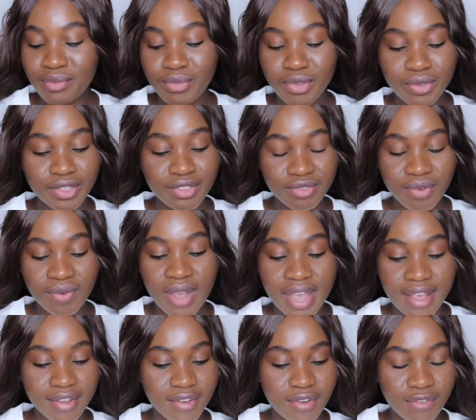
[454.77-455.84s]
beautiful
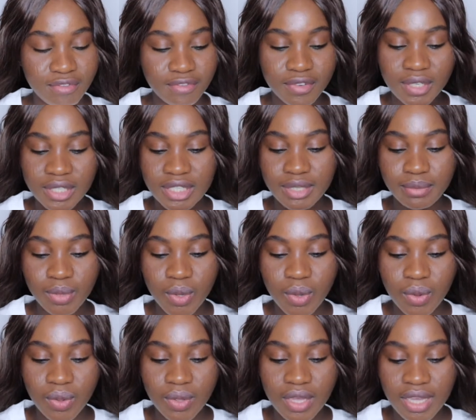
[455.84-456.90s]
and
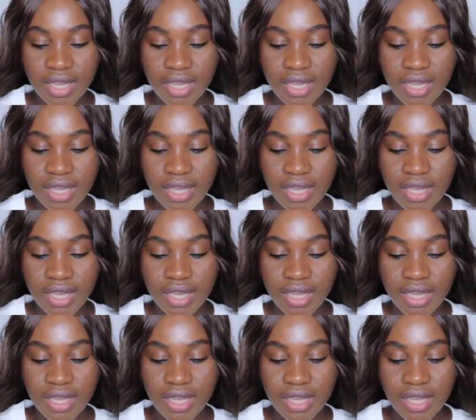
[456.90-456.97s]
comfortable.